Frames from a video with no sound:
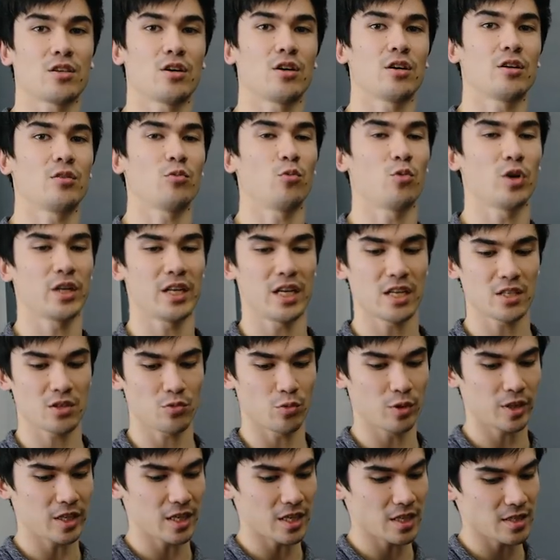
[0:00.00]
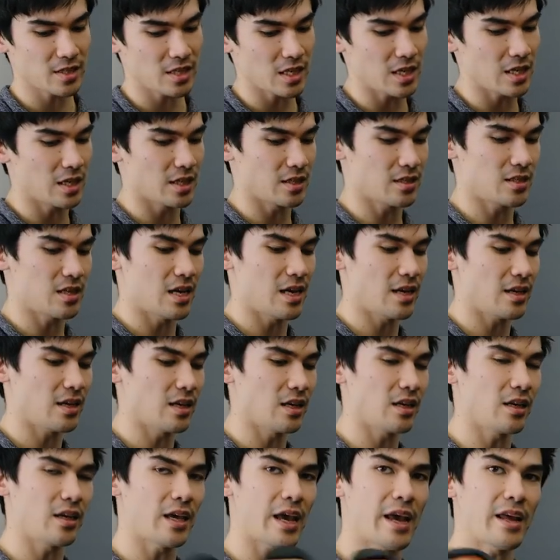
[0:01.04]
on, what is really easy is
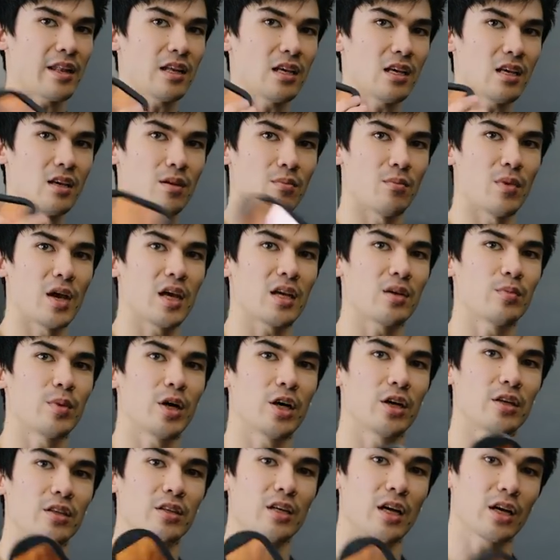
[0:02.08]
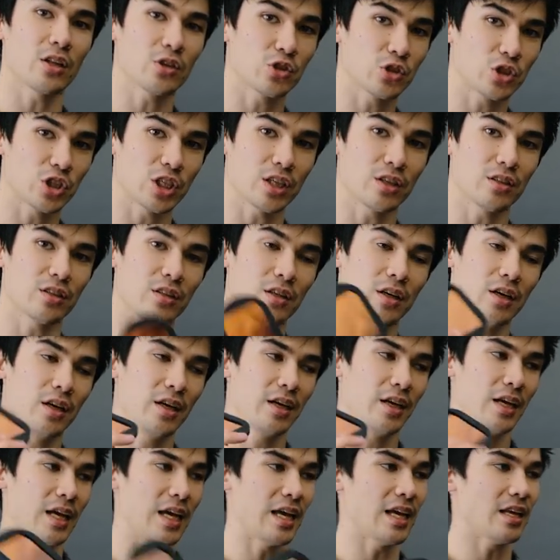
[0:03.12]
taking any MagMod color gel
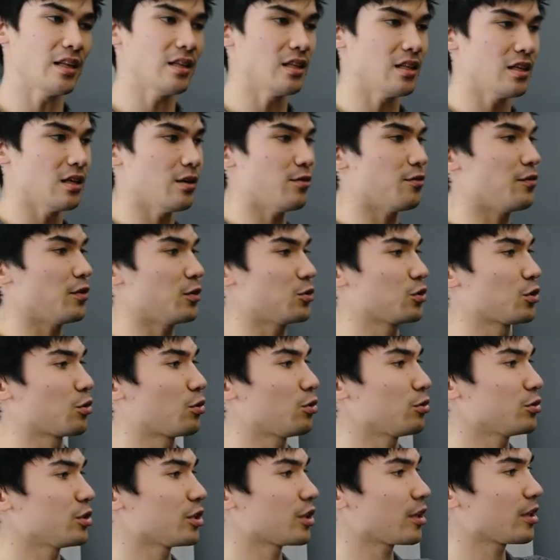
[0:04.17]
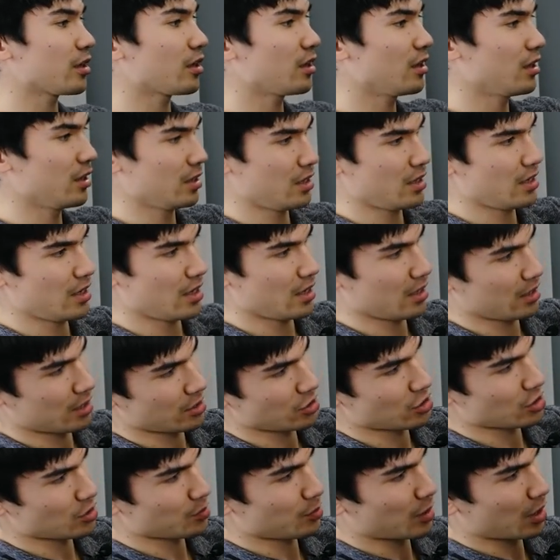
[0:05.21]
in the filter holder
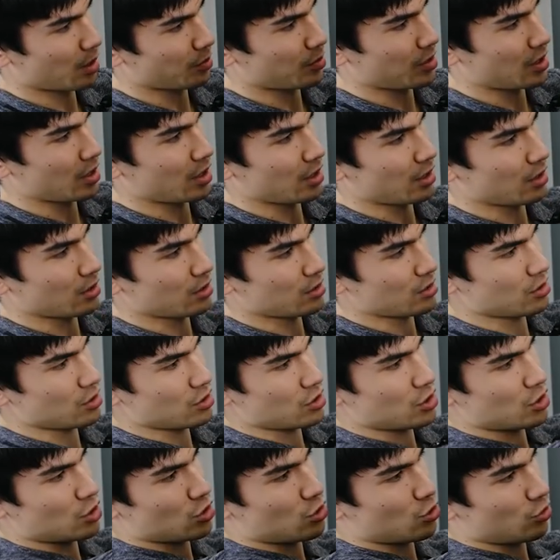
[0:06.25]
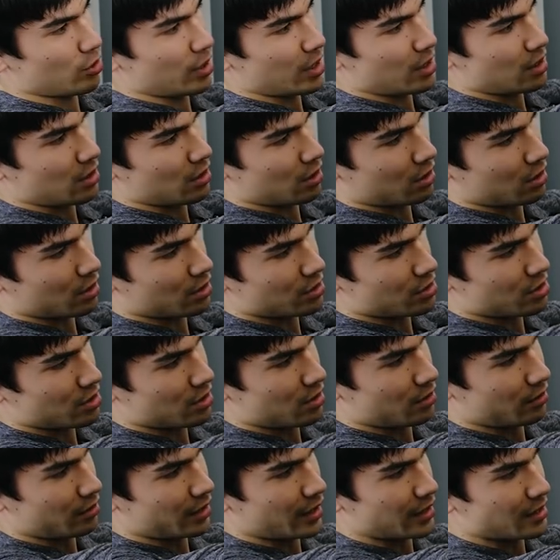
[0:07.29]
and just popping it straight onto
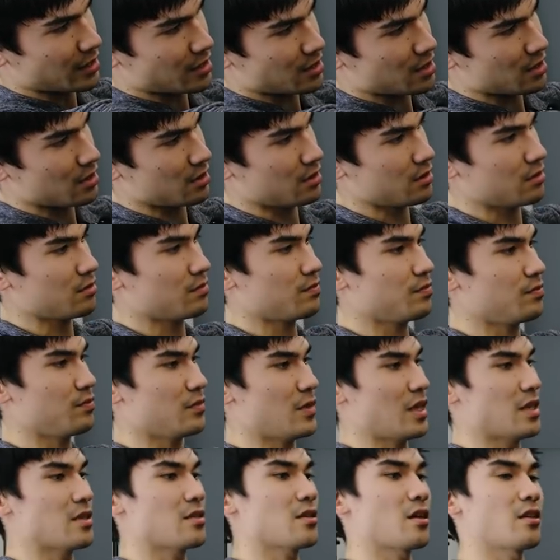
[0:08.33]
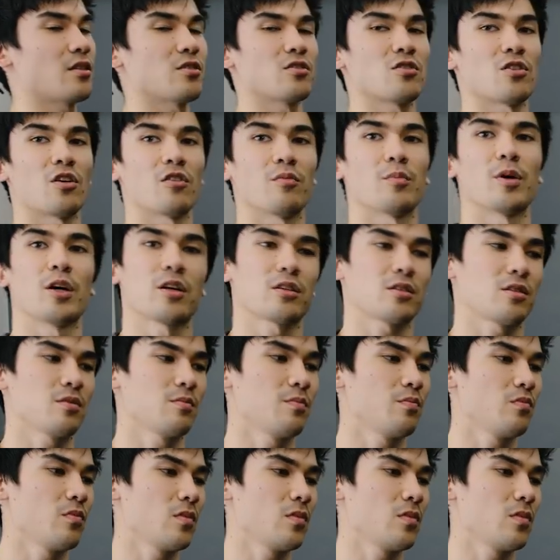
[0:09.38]
the light inside the softbox.